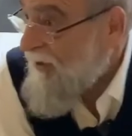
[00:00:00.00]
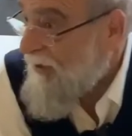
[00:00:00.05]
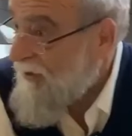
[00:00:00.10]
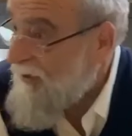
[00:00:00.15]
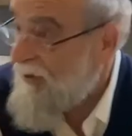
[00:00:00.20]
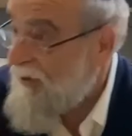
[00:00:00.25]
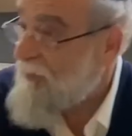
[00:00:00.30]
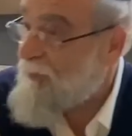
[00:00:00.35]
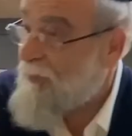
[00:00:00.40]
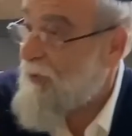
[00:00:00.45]
don't
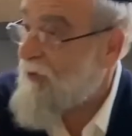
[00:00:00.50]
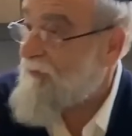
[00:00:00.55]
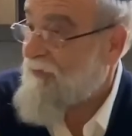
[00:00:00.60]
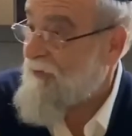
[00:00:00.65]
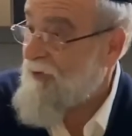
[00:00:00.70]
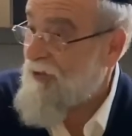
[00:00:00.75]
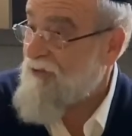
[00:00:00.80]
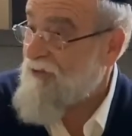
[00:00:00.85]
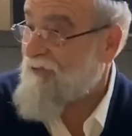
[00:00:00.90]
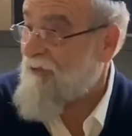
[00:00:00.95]
need a book for
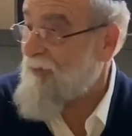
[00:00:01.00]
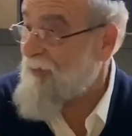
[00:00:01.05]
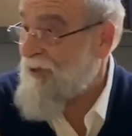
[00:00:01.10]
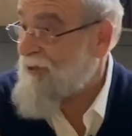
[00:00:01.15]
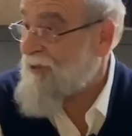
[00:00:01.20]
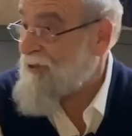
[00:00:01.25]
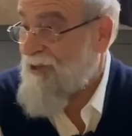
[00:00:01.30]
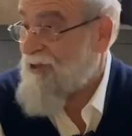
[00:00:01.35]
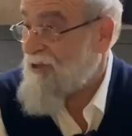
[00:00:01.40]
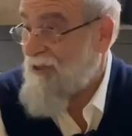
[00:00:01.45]
this. For me,
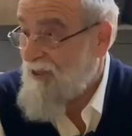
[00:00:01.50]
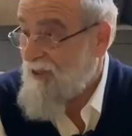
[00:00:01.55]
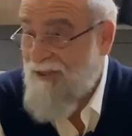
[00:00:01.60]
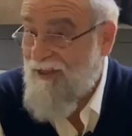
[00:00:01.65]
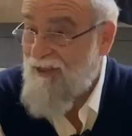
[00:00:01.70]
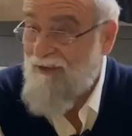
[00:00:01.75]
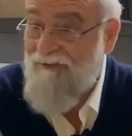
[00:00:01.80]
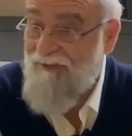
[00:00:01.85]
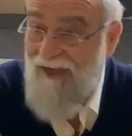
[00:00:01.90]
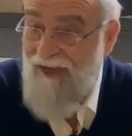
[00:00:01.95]
it's just a
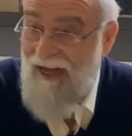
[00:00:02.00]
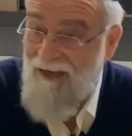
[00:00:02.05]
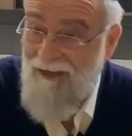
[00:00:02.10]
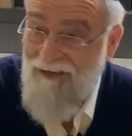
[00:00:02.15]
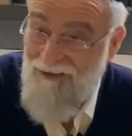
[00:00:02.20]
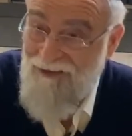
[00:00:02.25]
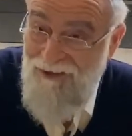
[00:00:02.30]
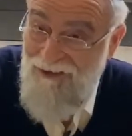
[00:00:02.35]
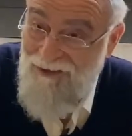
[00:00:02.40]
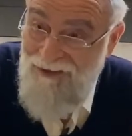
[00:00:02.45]

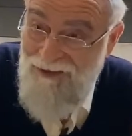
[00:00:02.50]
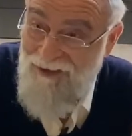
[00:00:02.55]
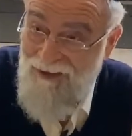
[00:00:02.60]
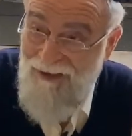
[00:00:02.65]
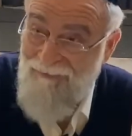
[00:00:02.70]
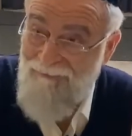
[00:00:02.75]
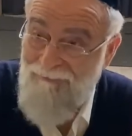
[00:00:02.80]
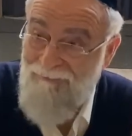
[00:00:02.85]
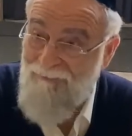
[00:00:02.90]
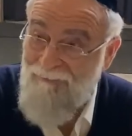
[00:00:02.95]
self-analysis. You
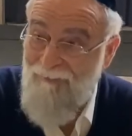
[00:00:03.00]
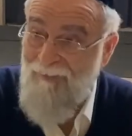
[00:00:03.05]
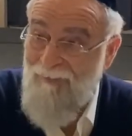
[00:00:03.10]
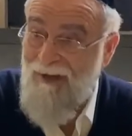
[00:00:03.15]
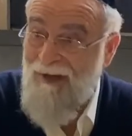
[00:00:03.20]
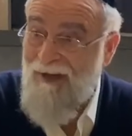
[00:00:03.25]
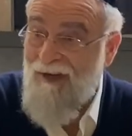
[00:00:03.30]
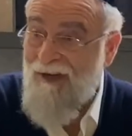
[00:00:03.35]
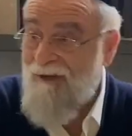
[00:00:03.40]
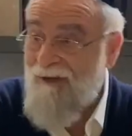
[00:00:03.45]

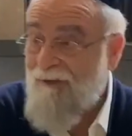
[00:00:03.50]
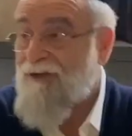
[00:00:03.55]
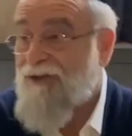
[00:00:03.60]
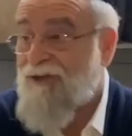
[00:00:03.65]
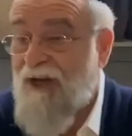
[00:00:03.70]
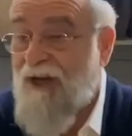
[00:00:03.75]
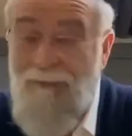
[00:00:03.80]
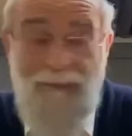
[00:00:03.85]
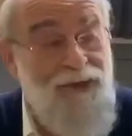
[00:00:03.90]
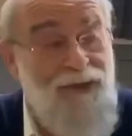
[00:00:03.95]
know what
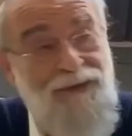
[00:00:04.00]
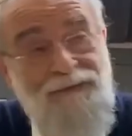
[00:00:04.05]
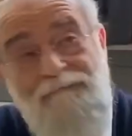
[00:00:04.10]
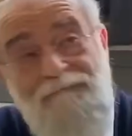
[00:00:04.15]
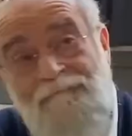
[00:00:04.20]
shame is?